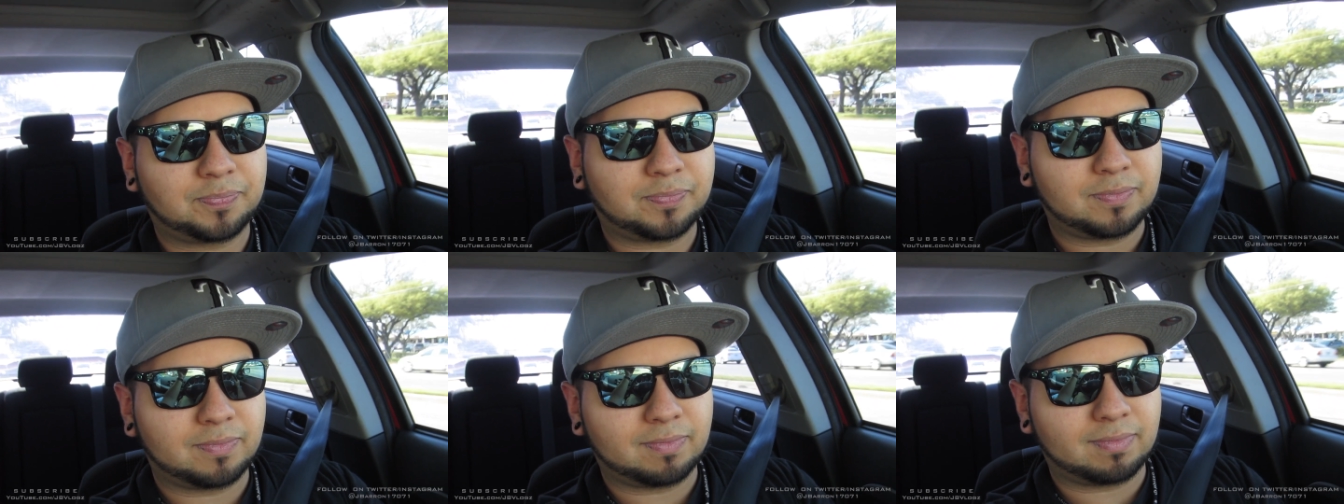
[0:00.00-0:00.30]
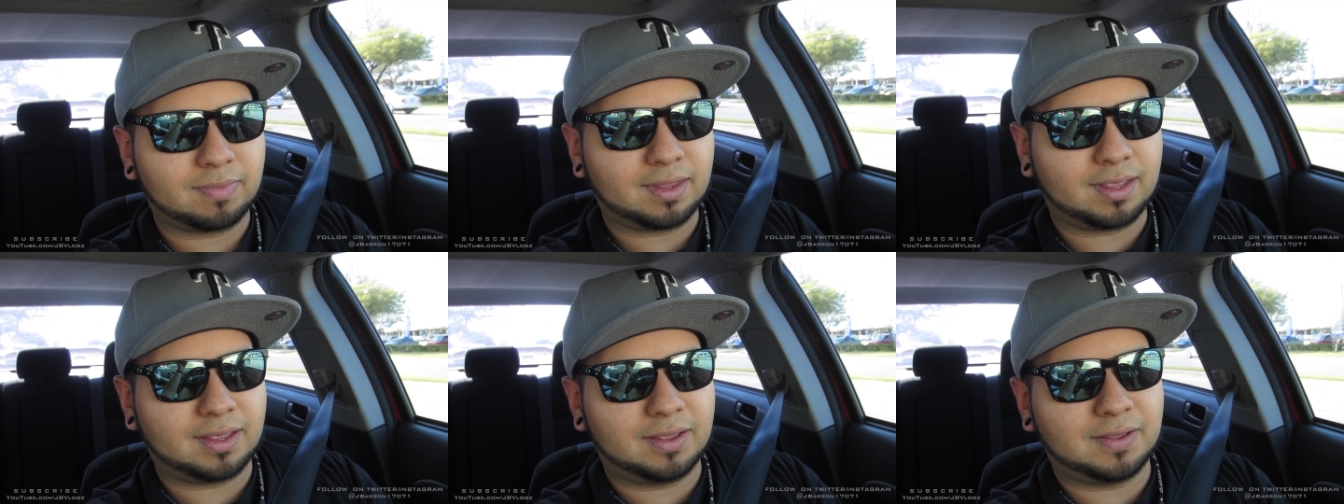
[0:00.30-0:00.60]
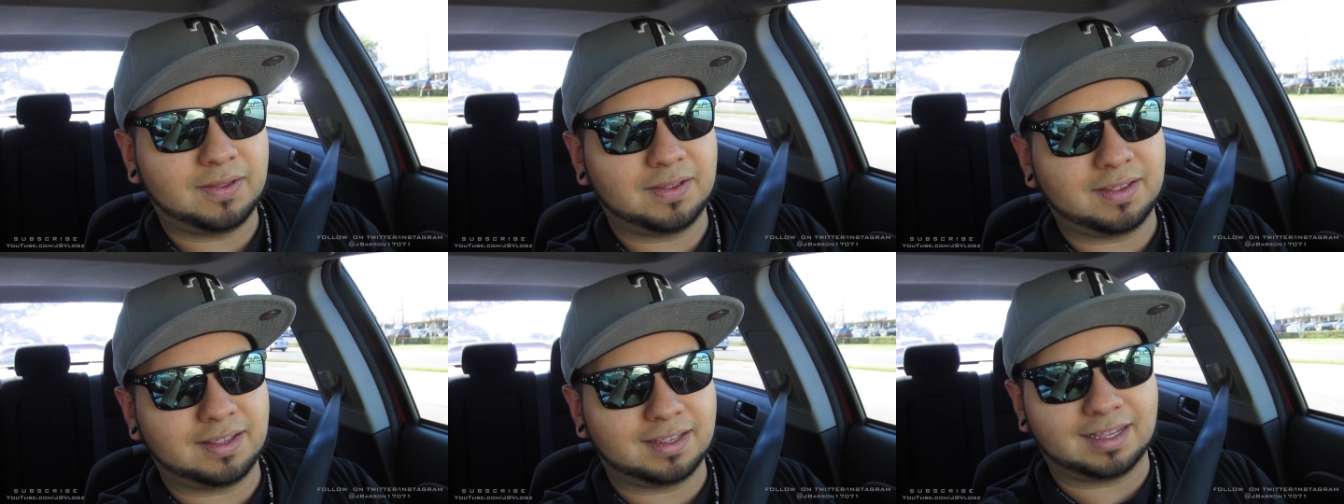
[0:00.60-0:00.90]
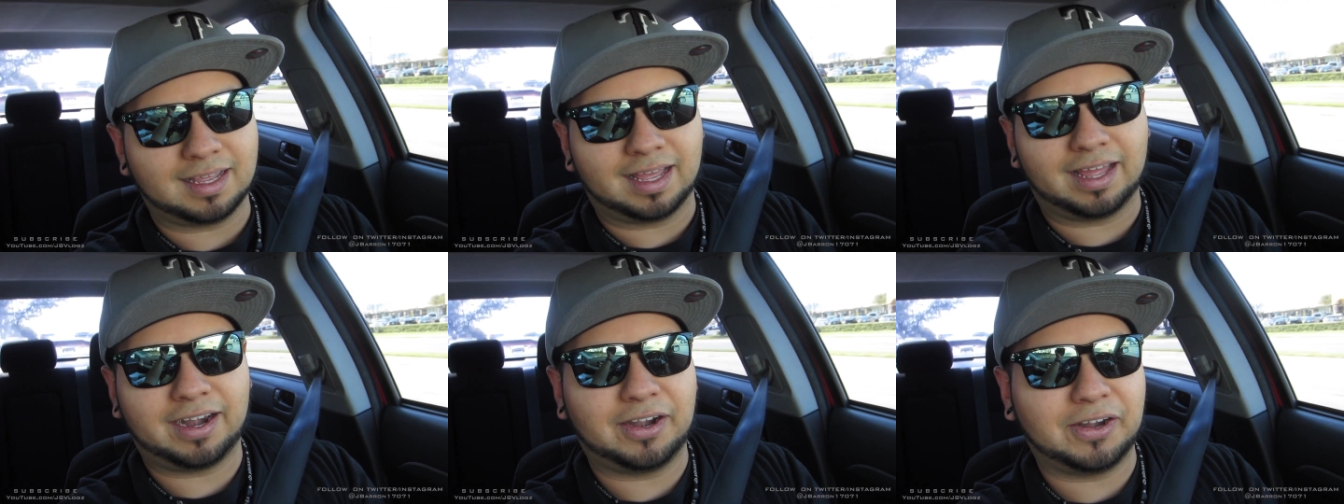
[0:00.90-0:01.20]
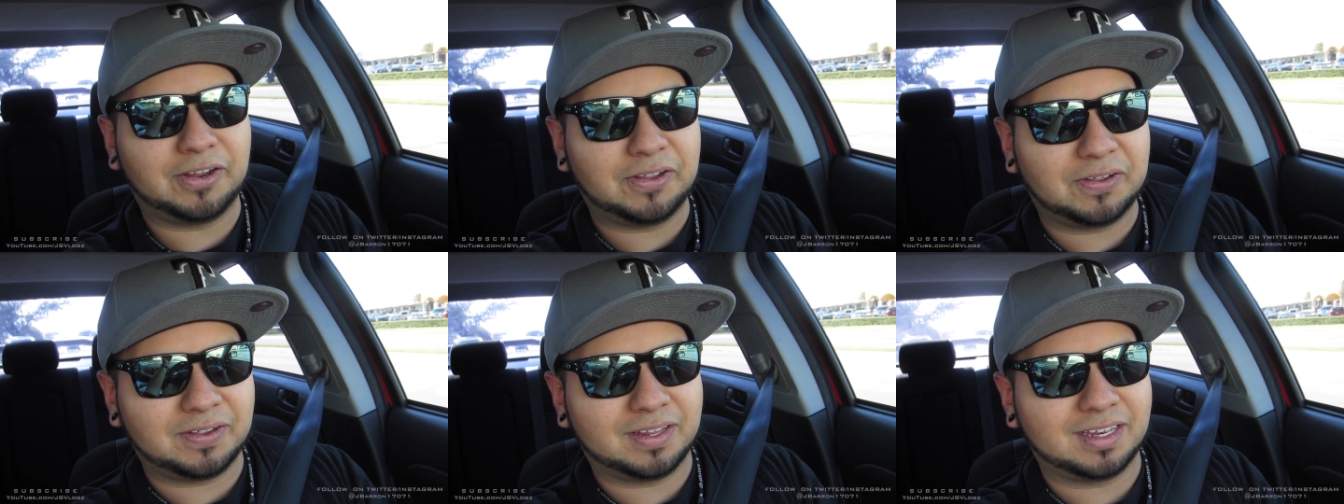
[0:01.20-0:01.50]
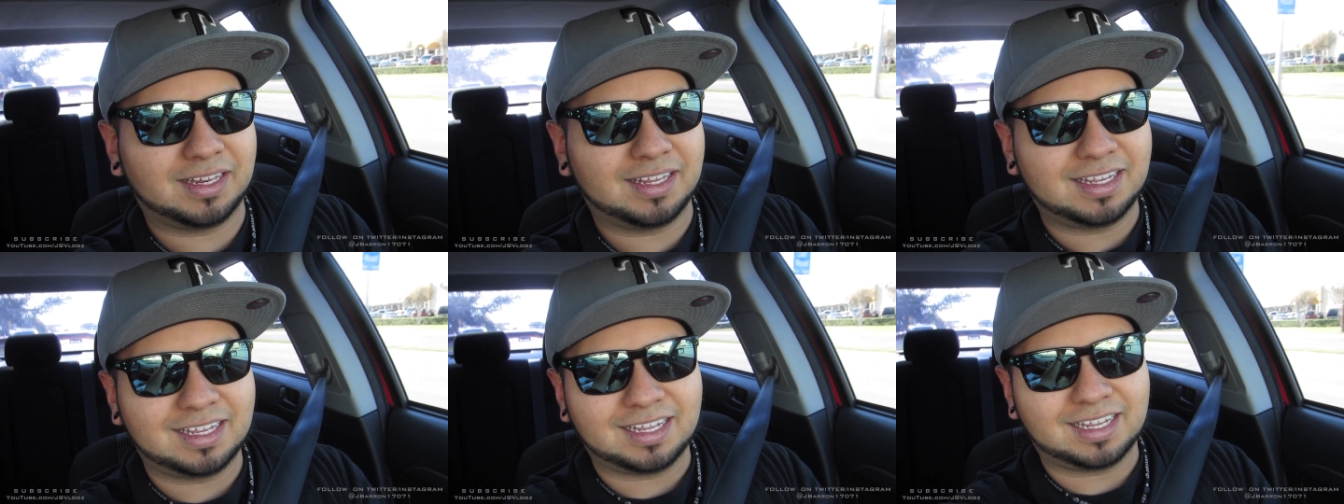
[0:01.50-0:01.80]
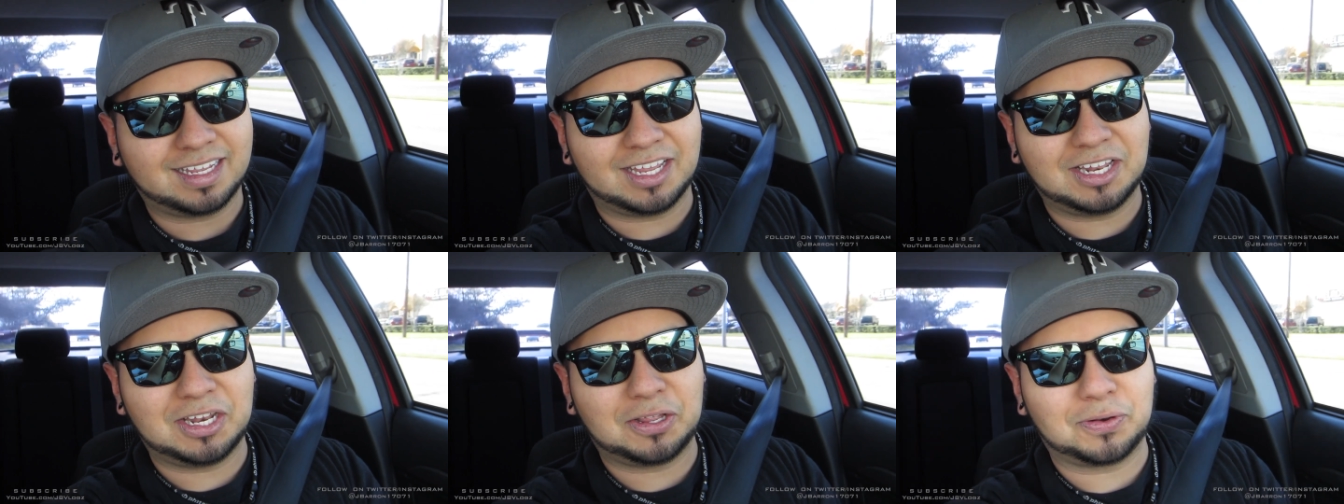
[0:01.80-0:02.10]
His boo. I don't
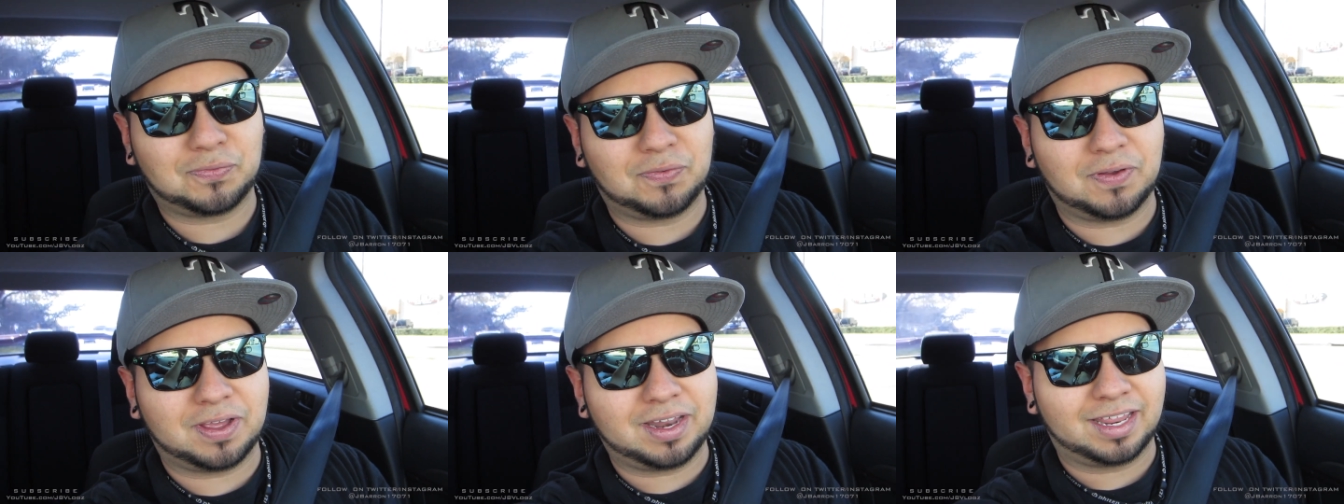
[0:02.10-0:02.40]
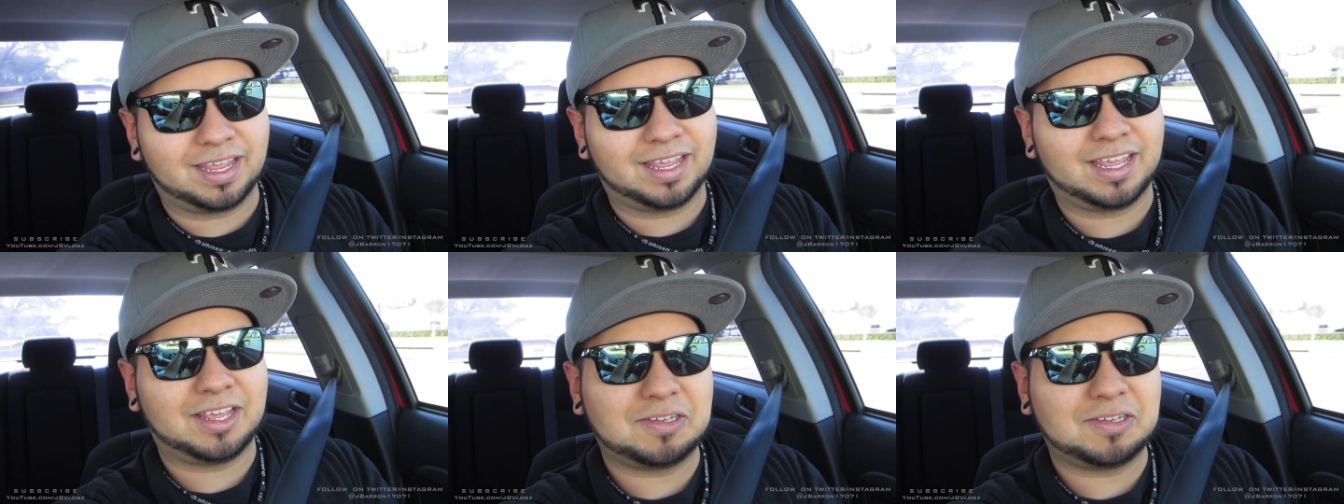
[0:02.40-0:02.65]
know. He looked funny.